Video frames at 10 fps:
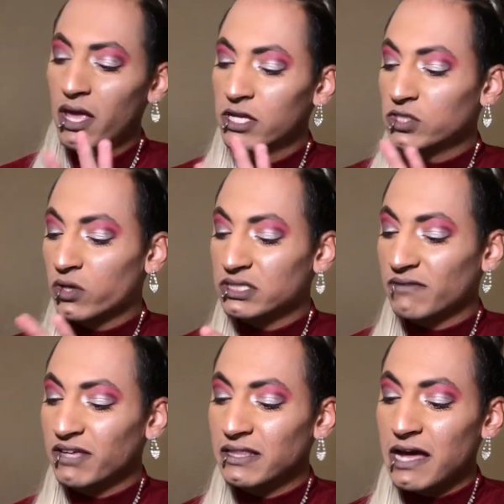So there's
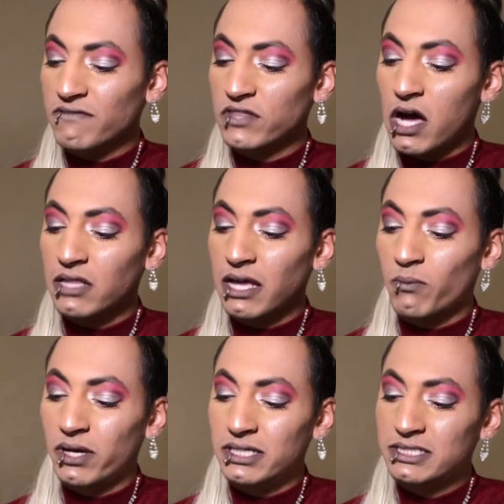definitely a lot of thought that
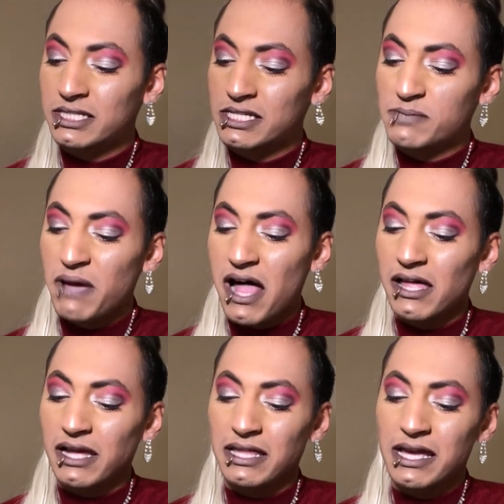went into this palette.
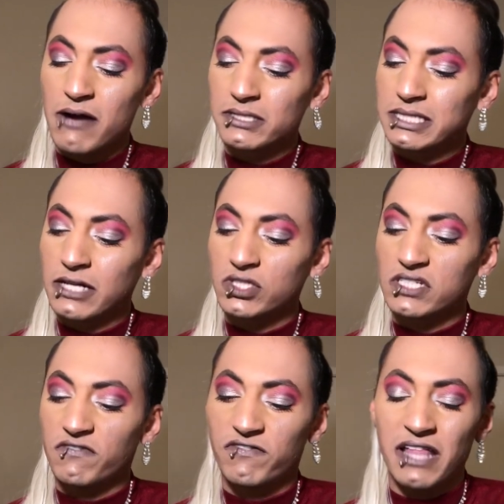I like how it's not
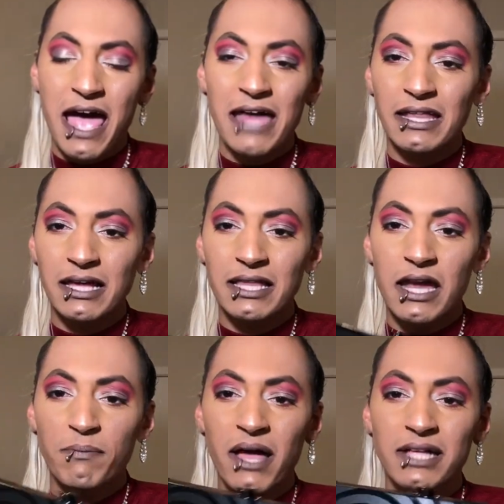just flat like a lot
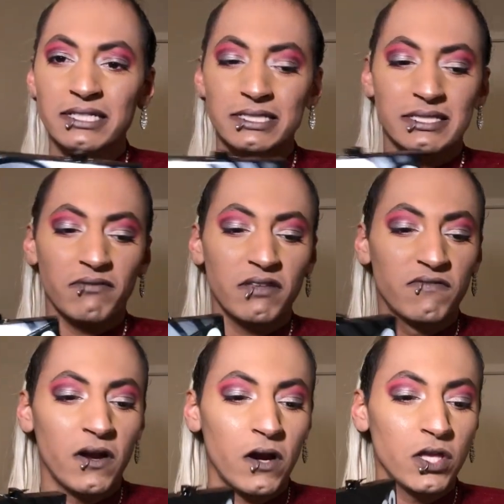of palettes. Like it's definitely
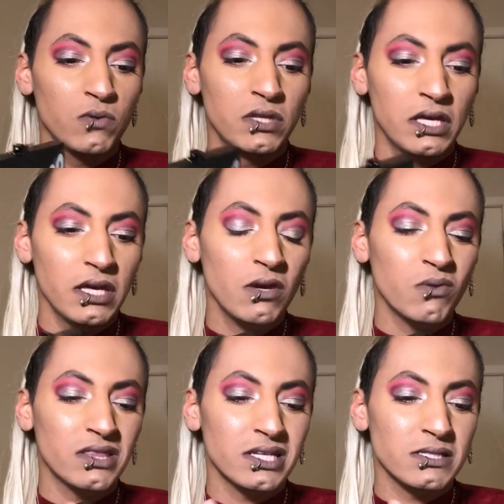very unique
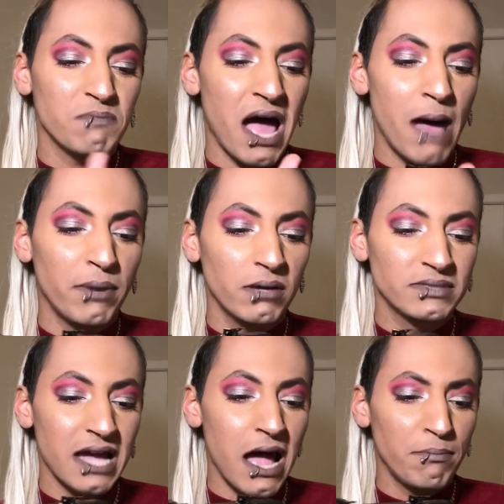with this pop-up
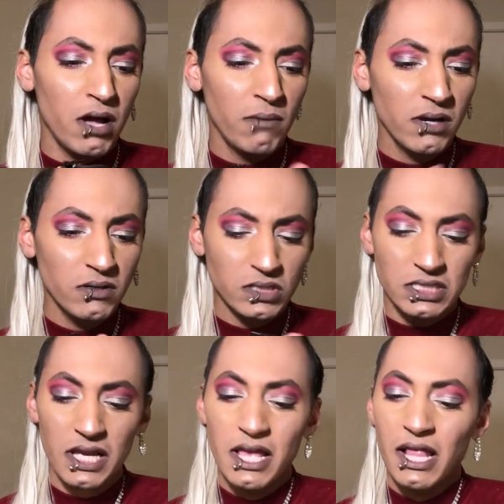top almost.